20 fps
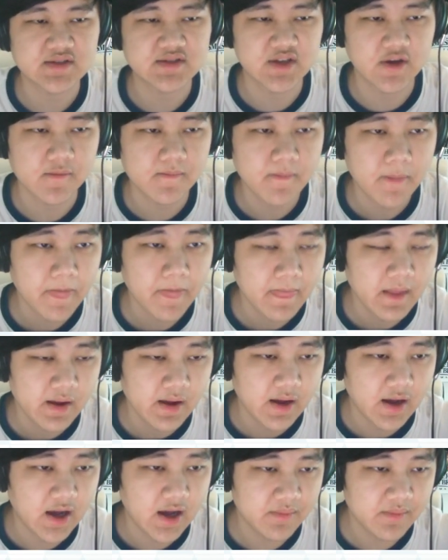So,
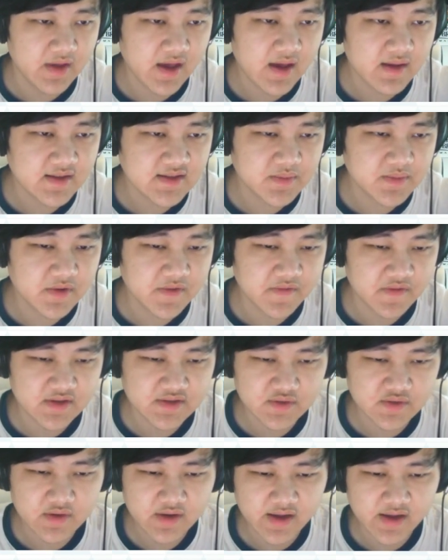um, yeah, that's me for
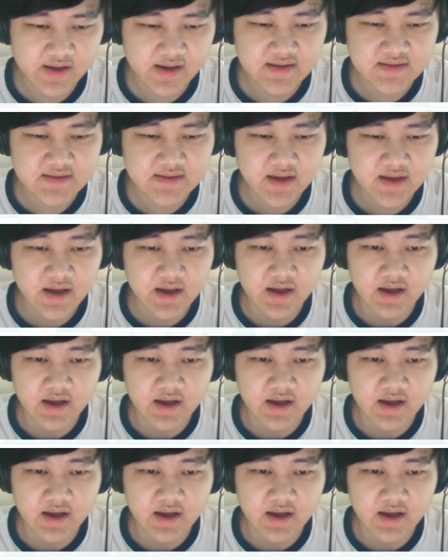this one, I guess.